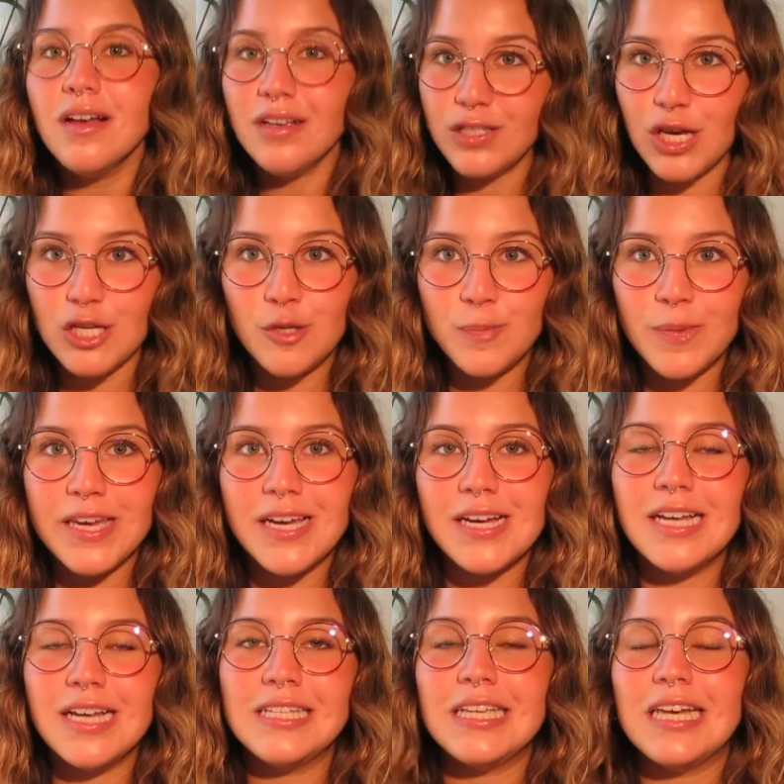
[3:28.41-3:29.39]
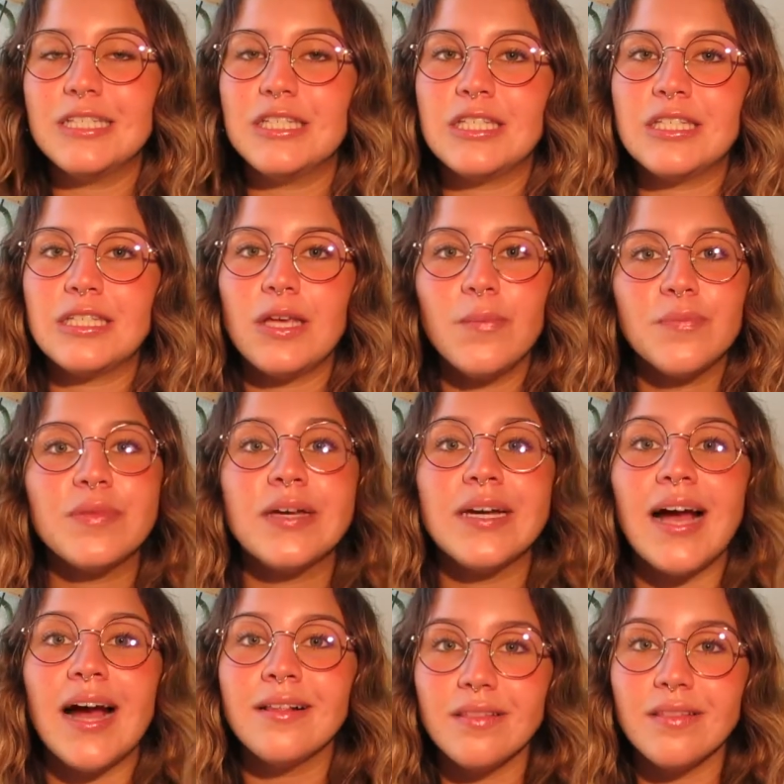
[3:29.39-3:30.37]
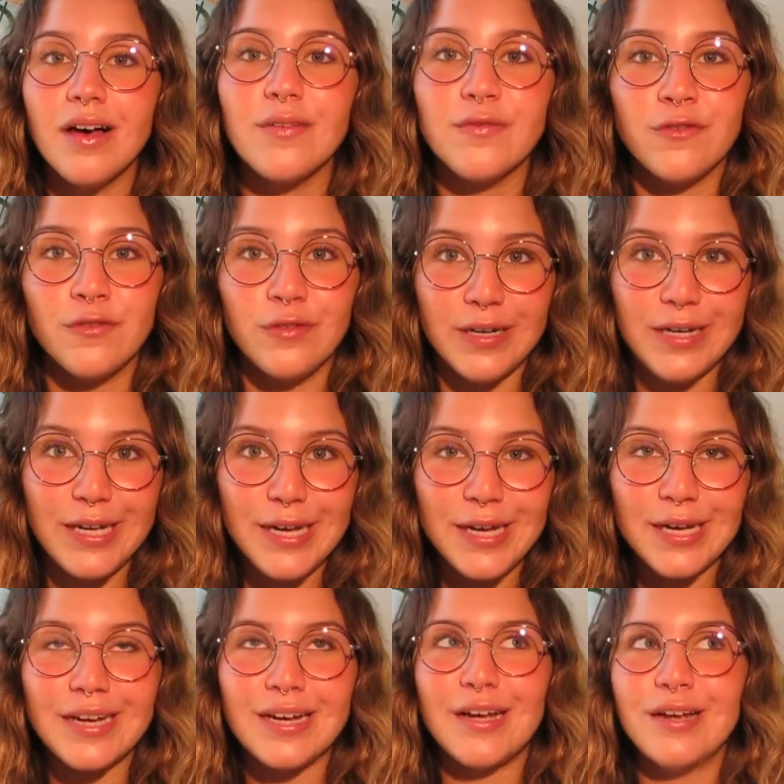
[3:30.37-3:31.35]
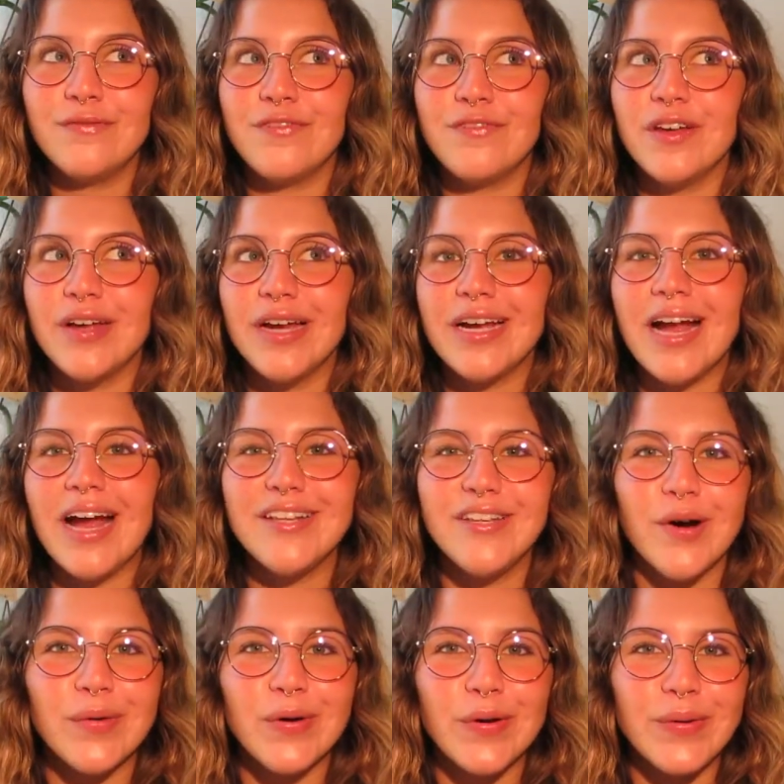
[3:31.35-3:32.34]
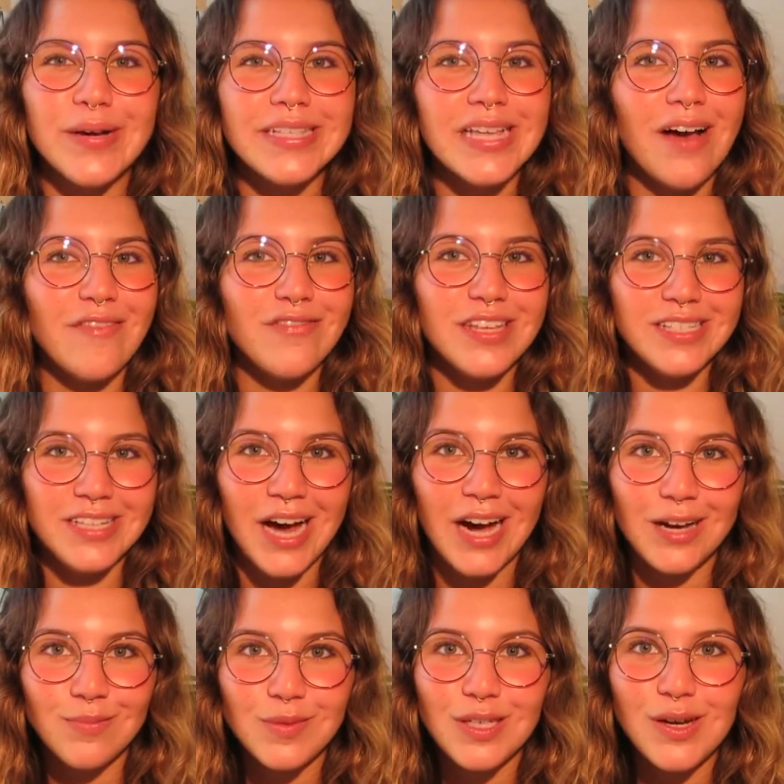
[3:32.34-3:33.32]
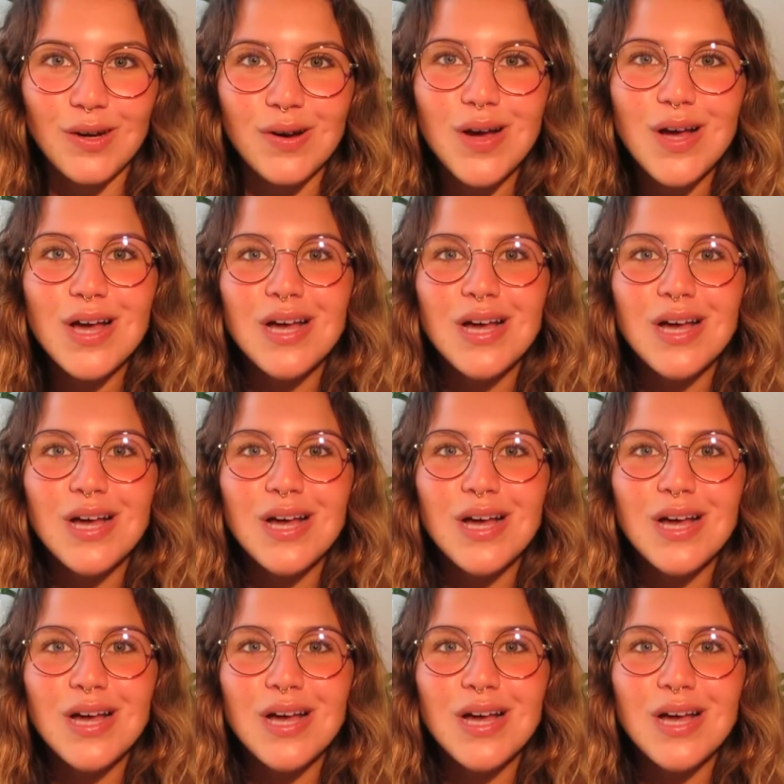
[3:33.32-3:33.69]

just because it's something I love reading, and I feel like I don't always have the time to,